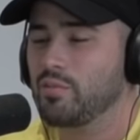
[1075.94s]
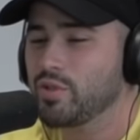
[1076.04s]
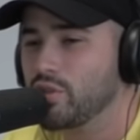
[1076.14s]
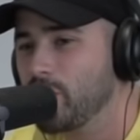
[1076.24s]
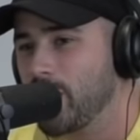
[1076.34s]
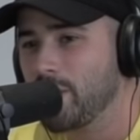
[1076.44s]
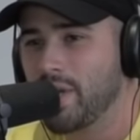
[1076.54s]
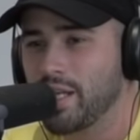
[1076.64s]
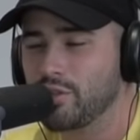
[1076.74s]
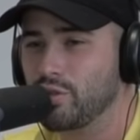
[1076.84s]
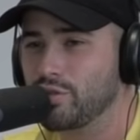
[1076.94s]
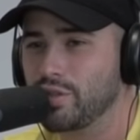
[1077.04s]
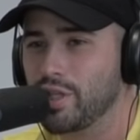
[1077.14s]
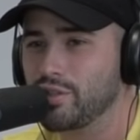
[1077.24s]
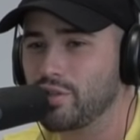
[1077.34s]
what's going on, man? It's Joe.
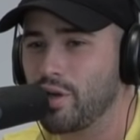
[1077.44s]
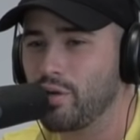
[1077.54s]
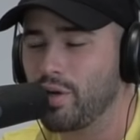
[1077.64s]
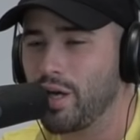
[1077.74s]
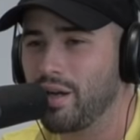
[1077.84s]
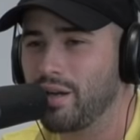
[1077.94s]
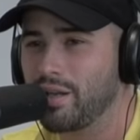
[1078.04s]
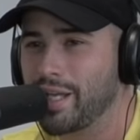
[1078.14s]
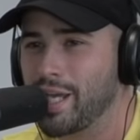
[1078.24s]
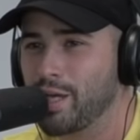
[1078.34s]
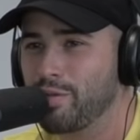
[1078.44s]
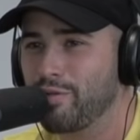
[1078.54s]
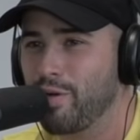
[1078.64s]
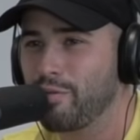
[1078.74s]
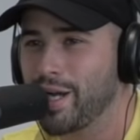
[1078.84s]
It's Joe. Uh, I can't come to
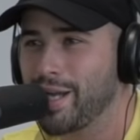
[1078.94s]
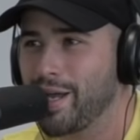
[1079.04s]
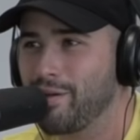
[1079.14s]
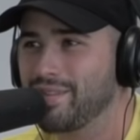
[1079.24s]
the phone right now.